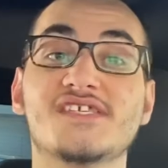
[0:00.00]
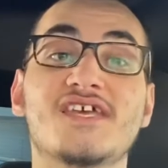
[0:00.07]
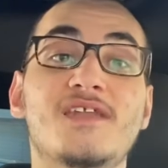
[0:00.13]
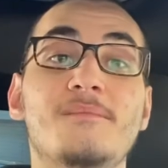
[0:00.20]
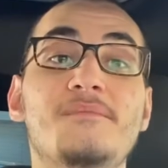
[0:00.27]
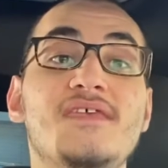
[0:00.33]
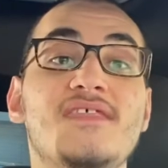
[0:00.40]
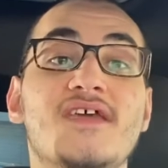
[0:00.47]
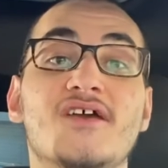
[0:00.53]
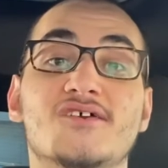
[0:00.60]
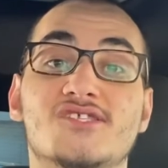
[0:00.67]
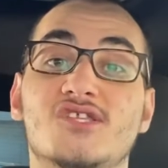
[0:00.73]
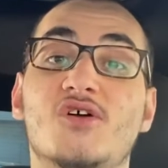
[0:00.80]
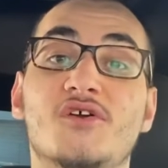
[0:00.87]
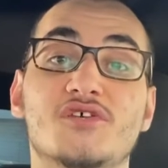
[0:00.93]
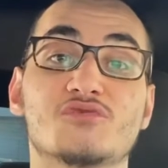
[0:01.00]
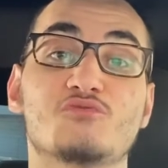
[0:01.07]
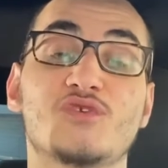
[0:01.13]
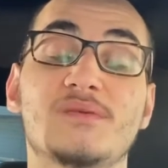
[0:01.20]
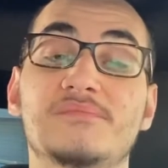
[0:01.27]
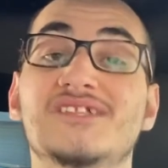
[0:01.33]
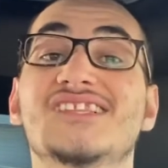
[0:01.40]
to be there as long as
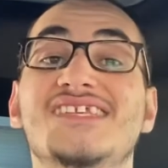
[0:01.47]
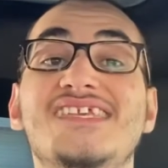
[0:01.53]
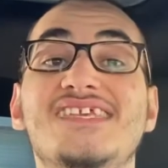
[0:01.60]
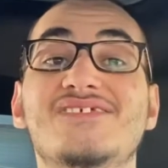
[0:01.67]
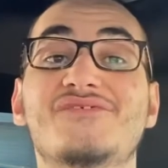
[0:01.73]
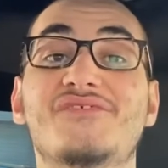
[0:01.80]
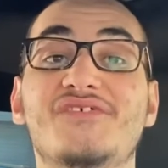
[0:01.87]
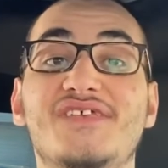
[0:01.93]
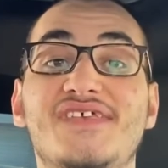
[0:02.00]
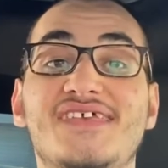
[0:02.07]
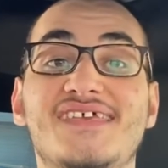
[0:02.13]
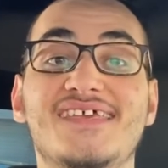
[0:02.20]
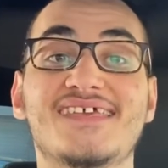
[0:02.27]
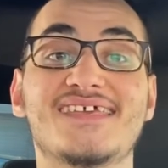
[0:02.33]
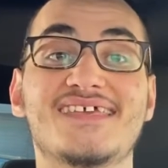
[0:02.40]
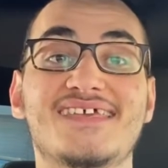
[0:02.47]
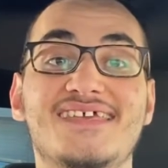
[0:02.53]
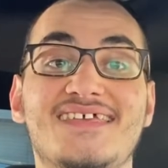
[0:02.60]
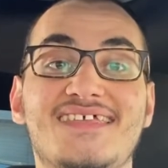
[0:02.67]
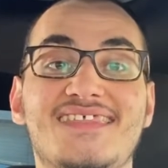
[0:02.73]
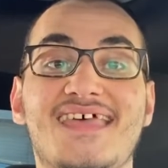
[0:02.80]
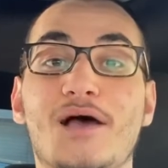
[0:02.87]
we believe
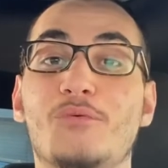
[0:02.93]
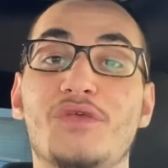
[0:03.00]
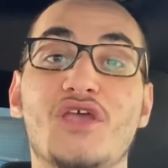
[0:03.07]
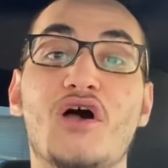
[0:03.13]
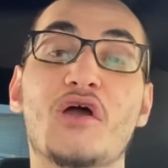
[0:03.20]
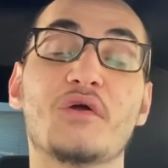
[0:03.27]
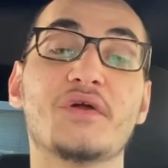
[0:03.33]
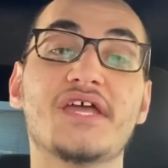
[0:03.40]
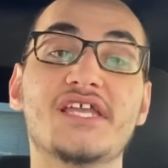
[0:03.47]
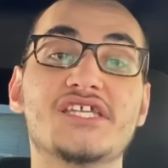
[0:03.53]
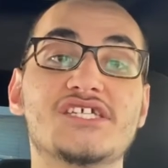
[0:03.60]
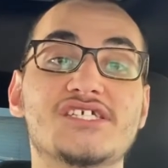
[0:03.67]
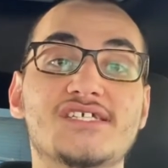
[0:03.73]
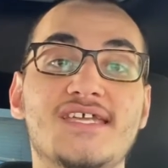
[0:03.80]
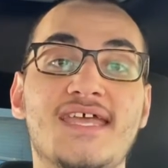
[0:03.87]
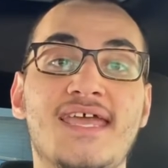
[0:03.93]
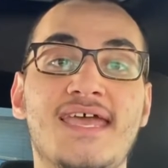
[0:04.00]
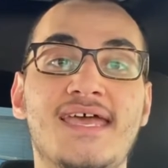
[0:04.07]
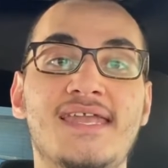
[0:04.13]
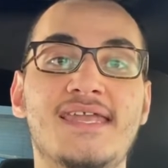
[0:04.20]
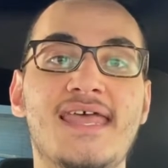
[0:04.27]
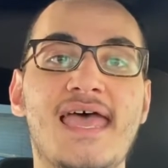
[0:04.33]
that we are rich.
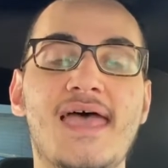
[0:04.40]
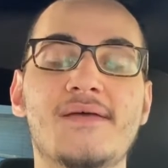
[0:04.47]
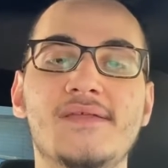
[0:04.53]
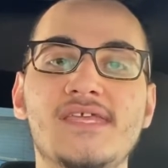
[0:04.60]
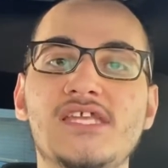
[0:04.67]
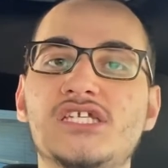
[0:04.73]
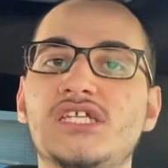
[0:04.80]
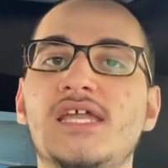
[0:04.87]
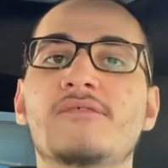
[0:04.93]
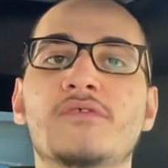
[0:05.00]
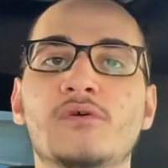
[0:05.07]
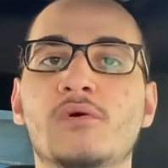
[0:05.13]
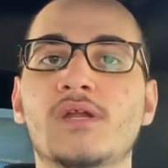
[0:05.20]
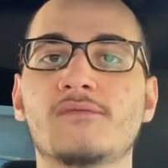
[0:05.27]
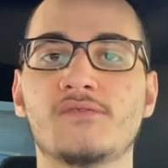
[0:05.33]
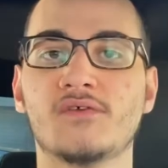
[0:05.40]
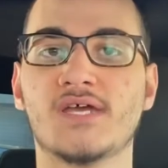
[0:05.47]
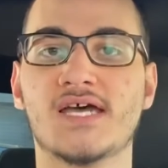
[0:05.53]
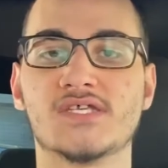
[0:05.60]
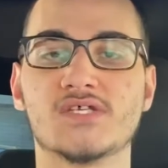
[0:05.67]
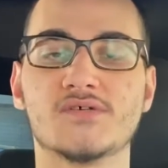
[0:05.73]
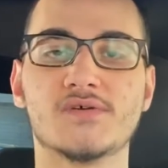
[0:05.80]
And each and every one of you
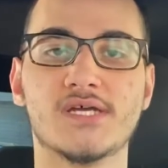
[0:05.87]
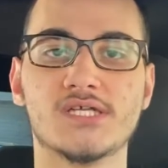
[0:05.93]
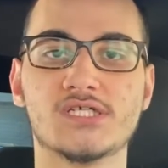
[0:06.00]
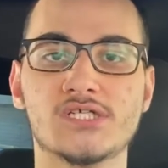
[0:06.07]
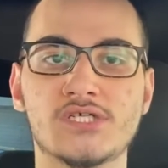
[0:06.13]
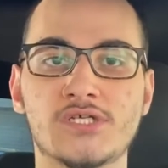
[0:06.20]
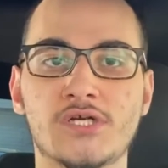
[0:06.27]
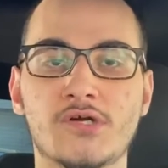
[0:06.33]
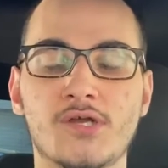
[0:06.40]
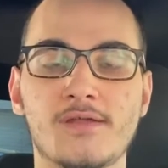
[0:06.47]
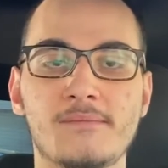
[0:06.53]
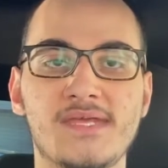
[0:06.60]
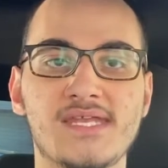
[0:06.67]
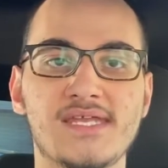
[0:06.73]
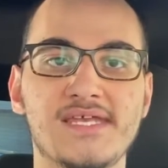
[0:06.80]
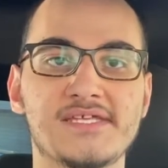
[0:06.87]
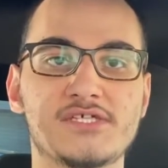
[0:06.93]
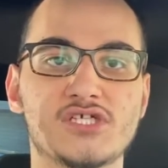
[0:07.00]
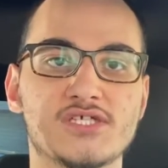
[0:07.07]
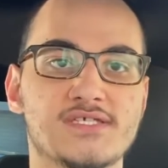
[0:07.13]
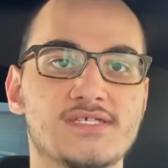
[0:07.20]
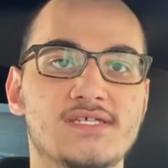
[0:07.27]
guys are rich, you know what I mean?
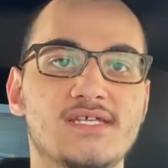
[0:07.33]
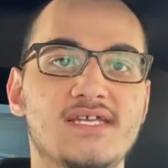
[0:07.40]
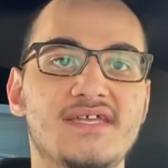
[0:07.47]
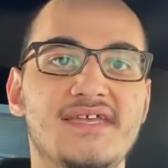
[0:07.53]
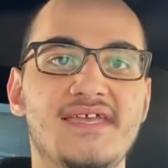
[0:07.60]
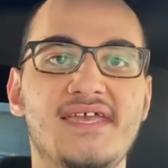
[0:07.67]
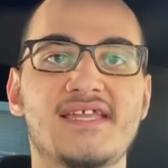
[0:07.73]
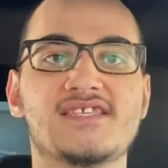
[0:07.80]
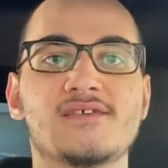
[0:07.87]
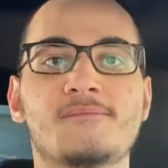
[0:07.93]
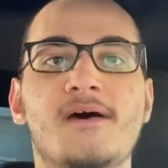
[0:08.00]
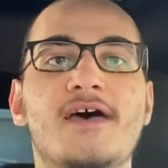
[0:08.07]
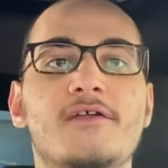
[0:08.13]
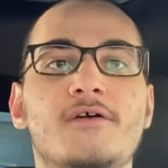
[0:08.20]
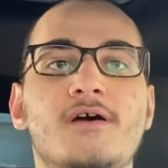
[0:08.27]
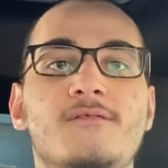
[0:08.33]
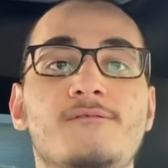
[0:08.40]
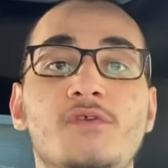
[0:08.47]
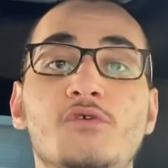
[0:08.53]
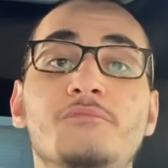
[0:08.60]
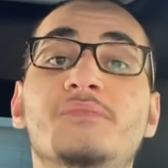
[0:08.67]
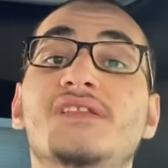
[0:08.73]
It's a matter of
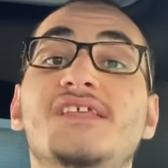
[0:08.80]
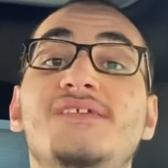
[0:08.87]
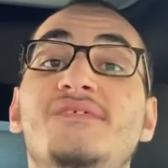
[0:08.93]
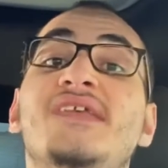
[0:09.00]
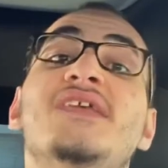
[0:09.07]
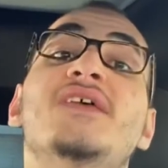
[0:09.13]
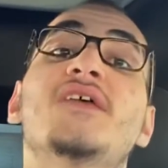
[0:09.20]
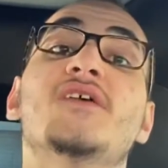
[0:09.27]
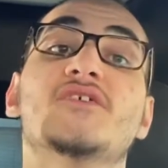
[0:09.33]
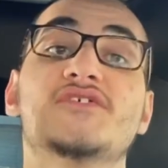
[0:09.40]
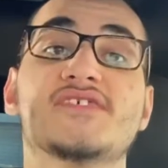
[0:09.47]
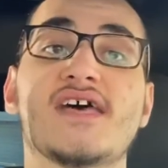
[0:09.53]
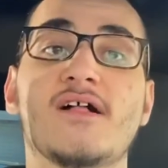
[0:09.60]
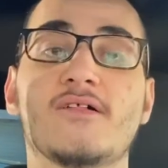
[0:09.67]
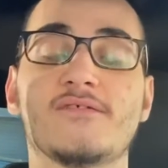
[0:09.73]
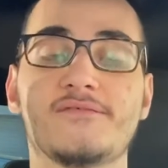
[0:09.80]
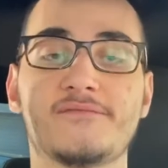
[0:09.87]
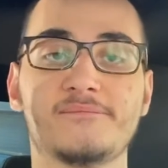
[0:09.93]
you believing it yourself,